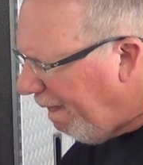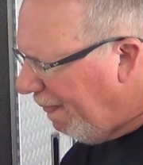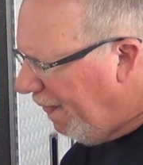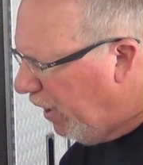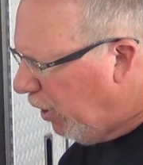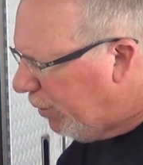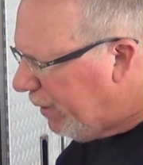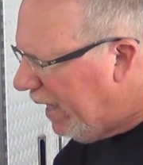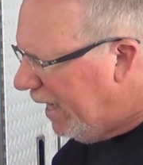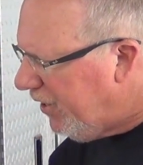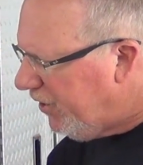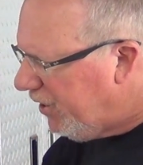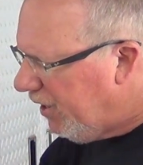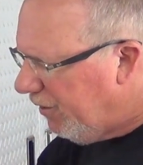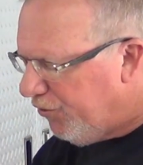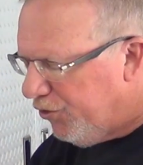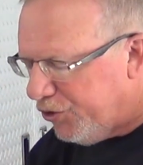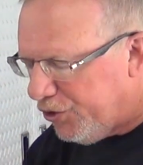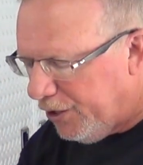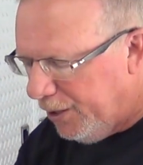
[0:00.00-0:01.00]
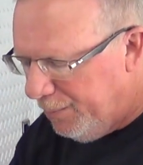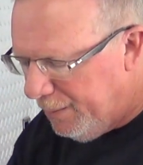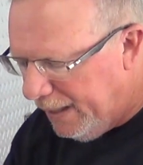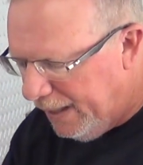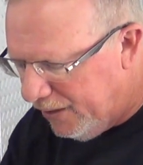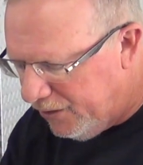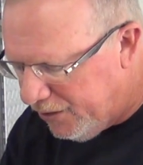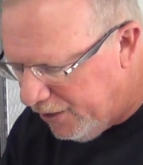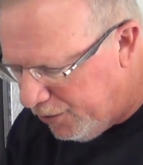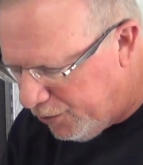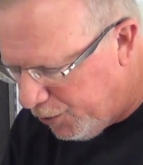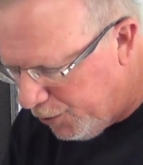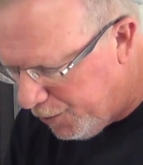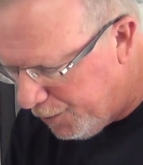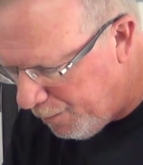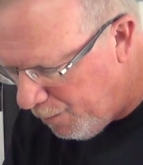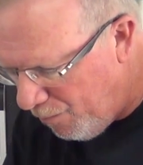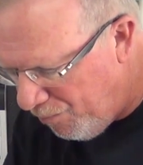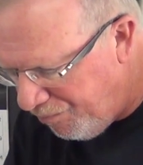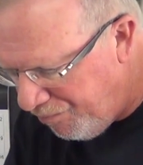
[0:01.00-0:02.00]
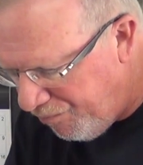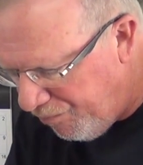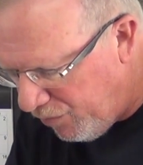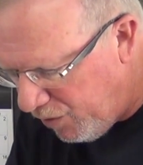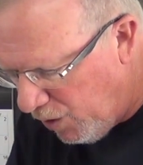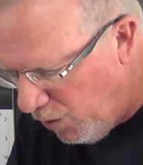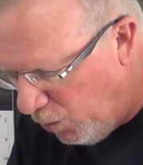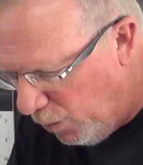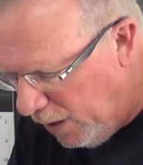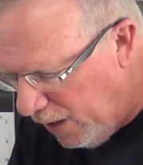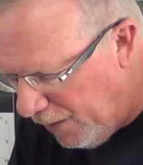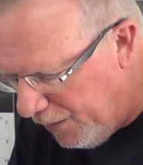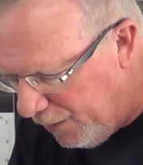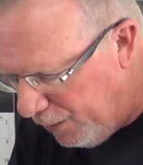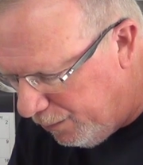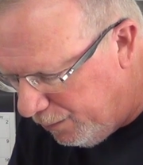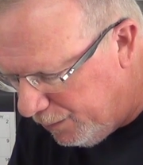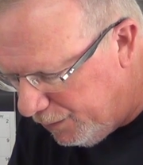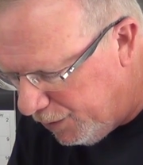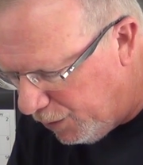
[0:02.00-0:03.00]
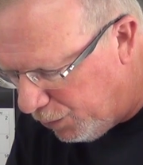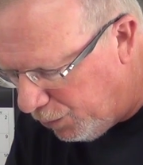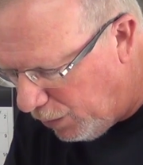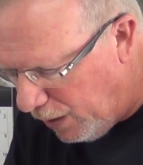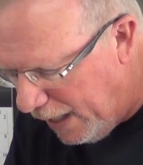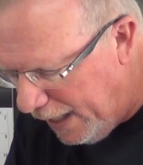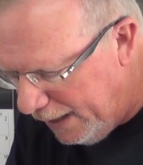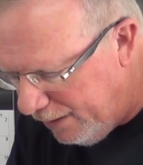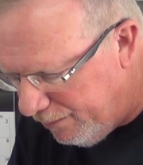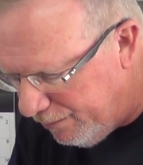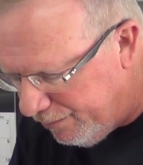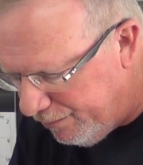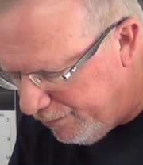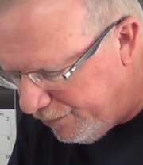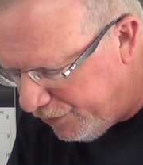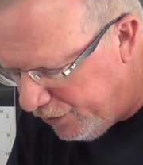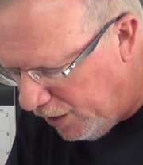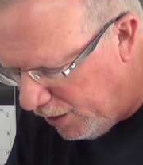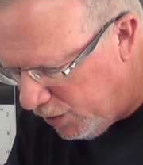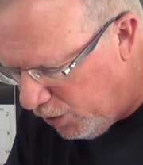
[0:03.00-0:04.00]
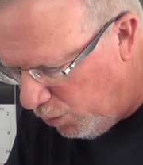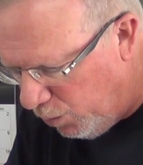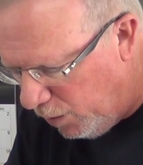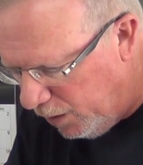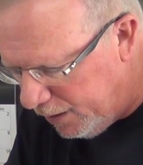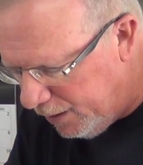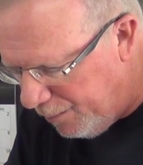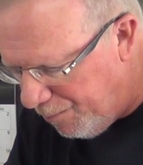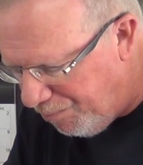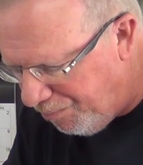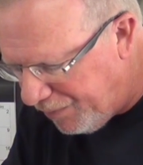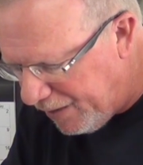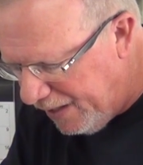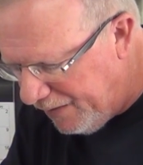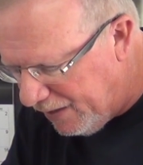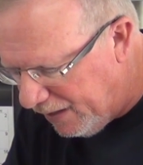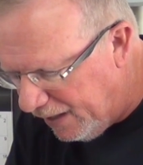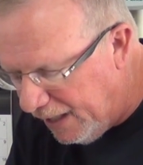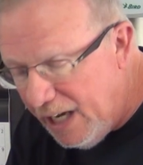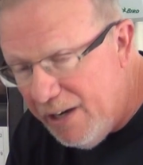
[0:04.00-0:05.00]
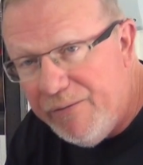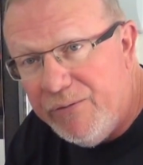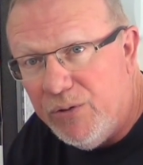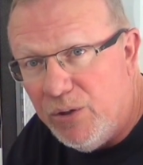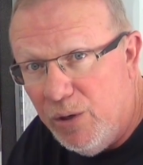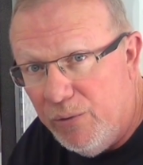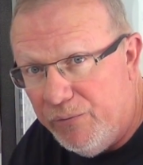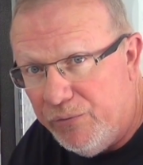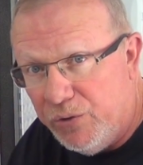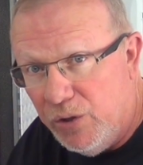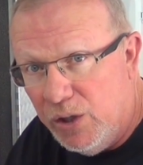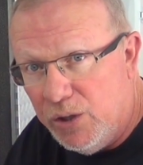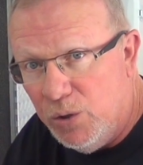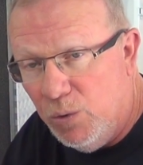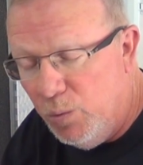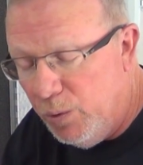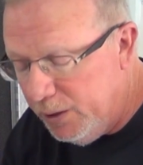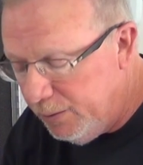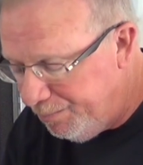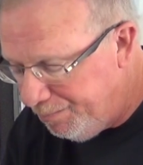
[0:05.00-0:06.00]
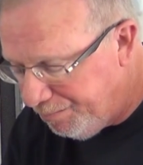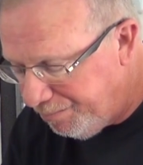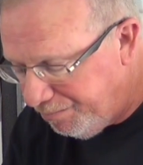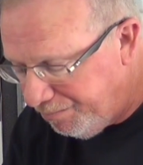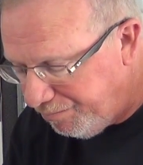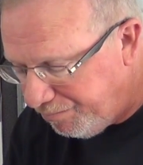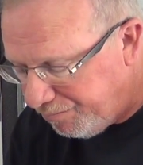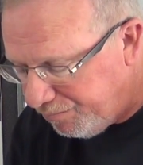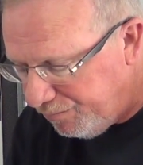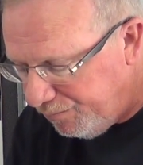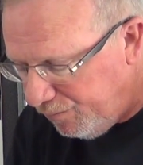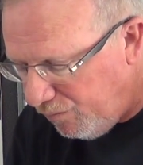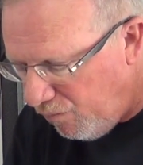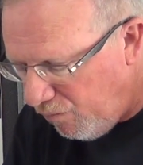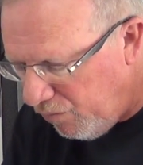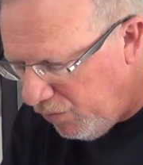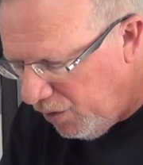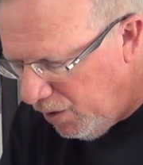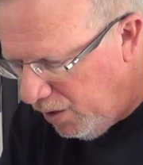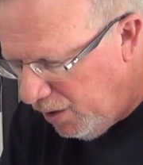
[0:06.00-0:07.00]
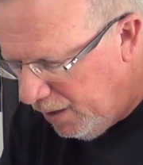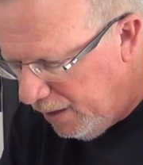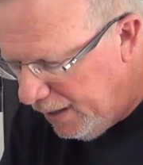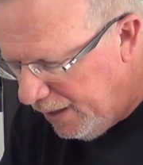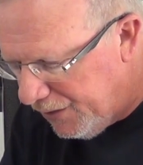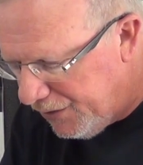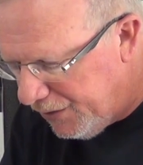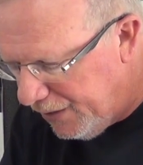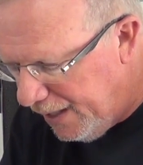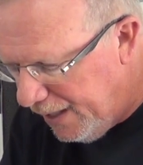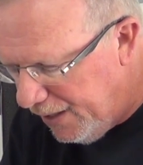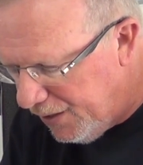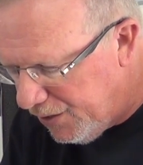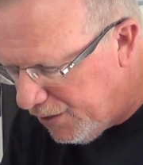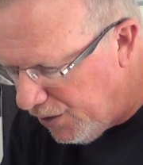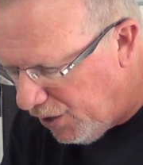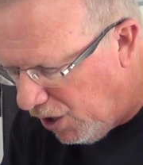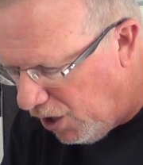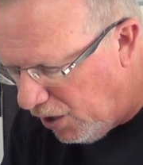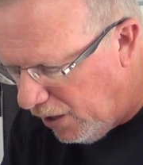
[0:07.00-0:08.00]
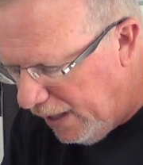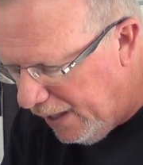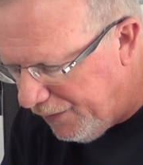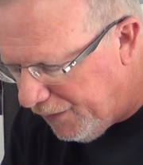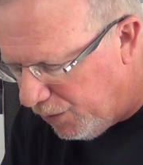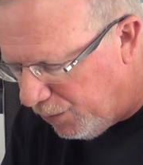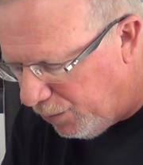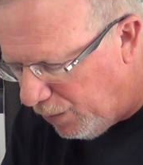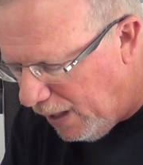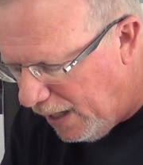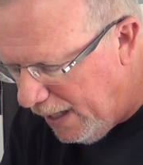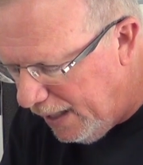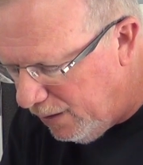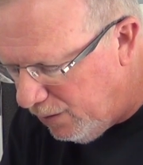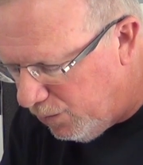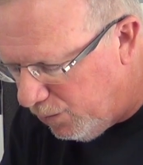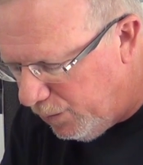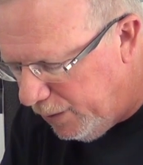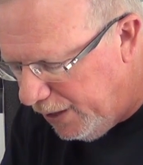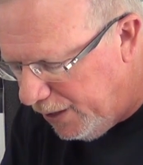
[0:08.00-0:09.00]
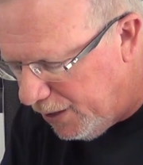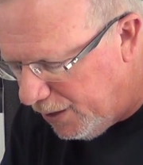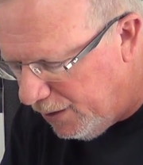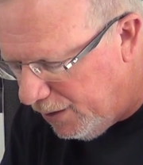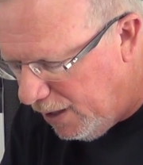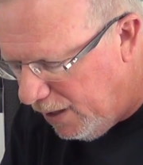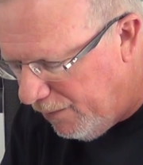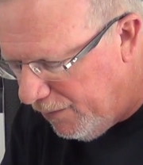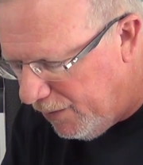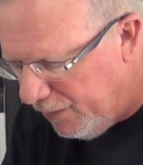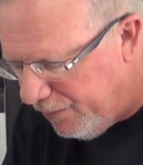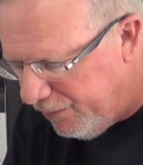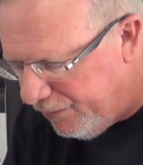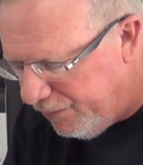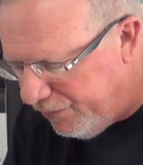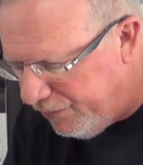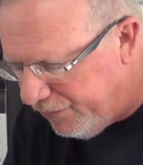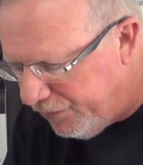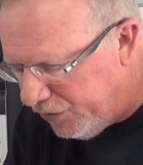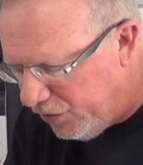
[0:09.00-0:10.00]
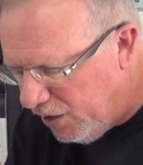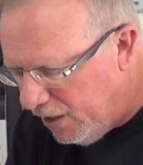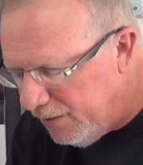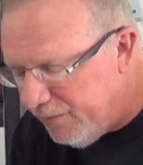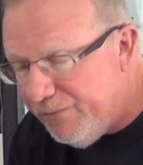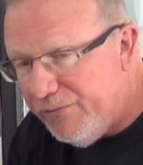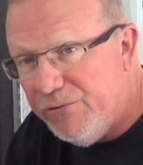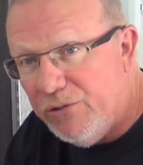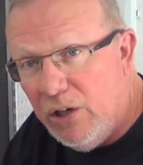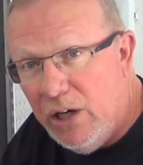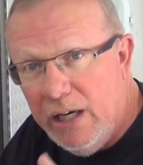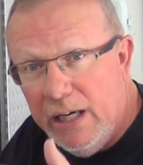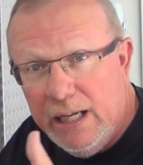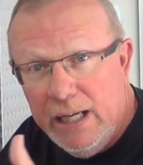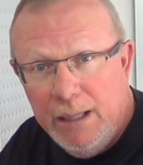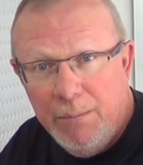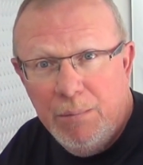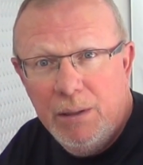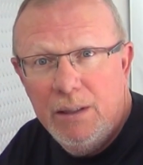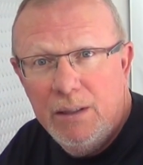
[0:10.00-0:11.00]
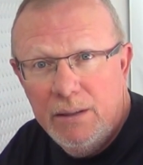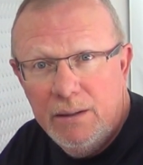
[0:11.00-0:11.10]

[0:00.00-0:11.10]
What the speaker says: Location of discriminating sensors. Well, the right frontal one and the left frontal one, it says, are at the right rear of the front frame